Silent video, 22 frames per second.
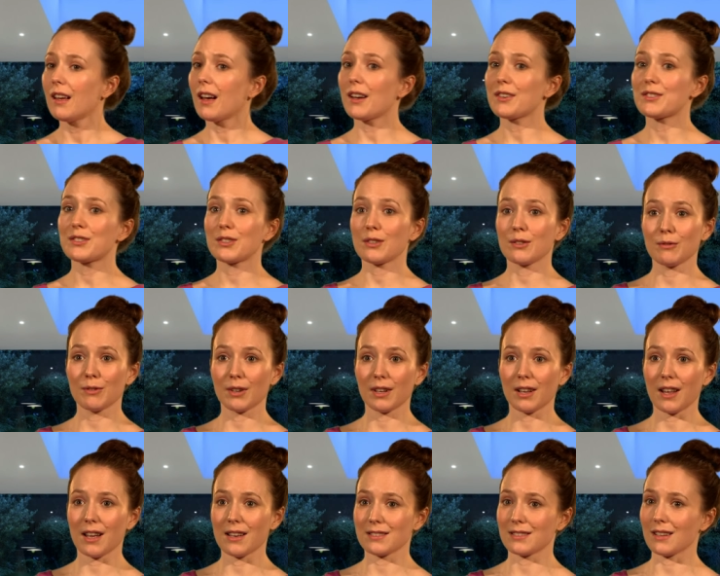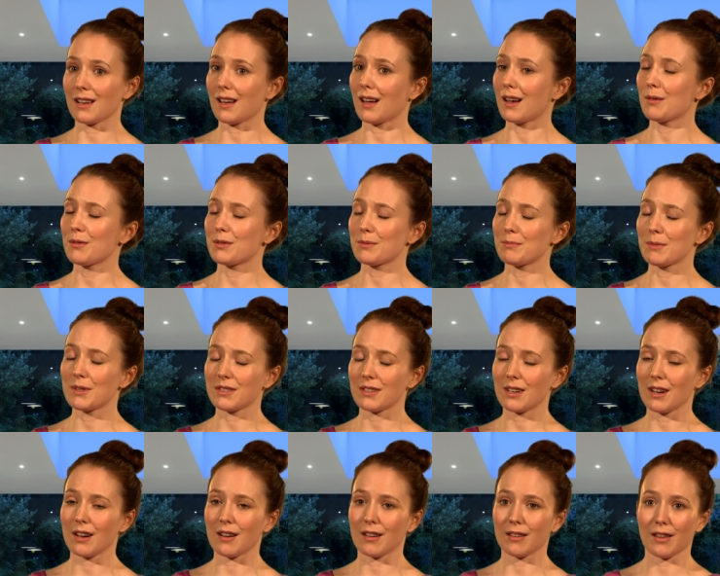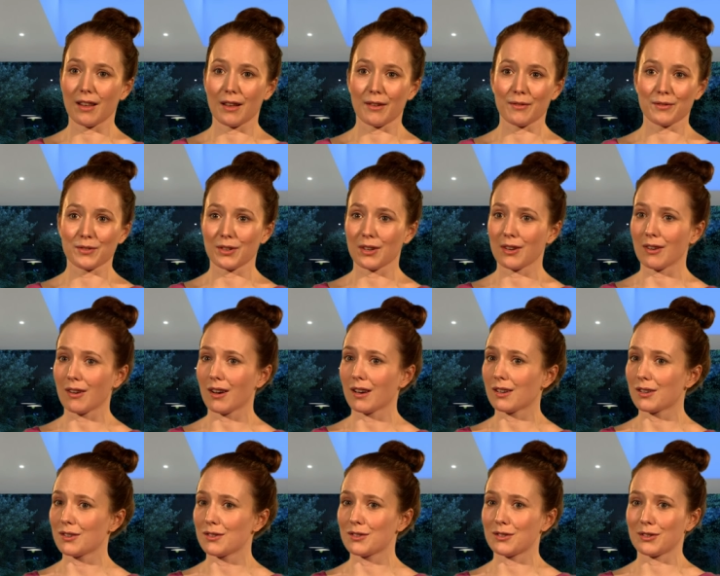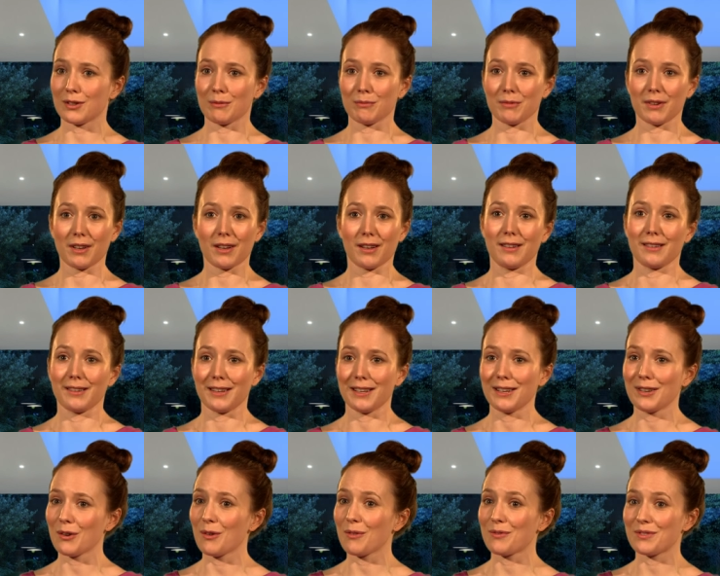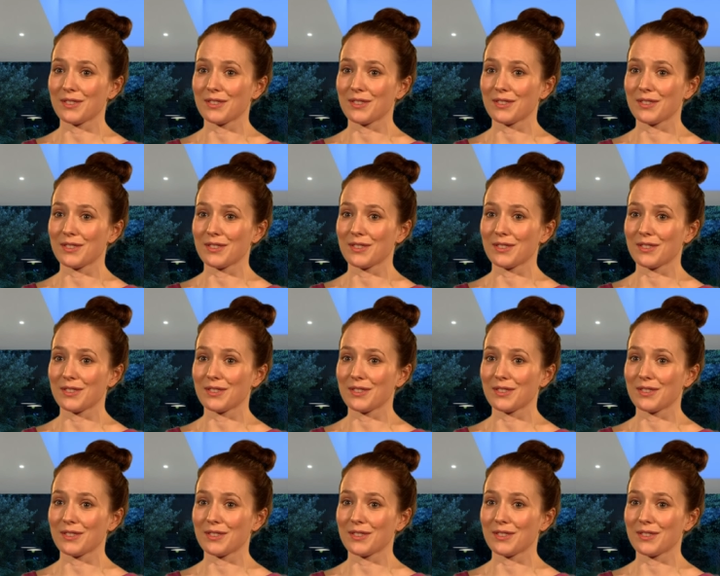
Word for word: I soon realised I was missing out on life, so I consumed a litre